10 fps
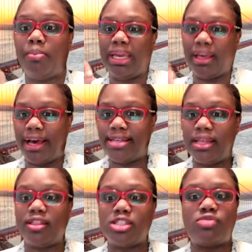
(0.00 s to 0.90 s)
because
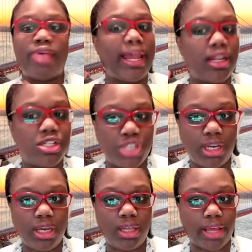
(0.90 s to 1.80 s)
the
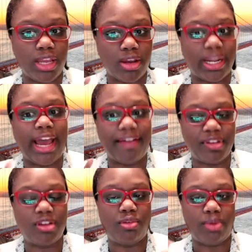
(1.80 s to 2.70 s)
strategy that you're going to have
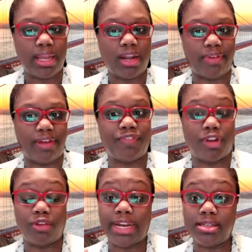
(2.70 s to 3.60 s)
to create around
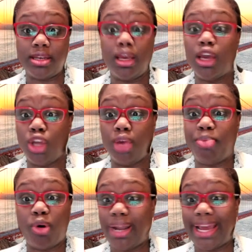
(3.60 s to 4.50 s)
fundraising, your
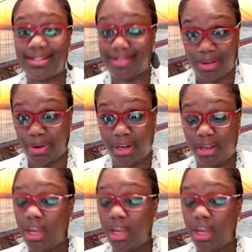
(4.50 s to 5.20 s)
board has to do it.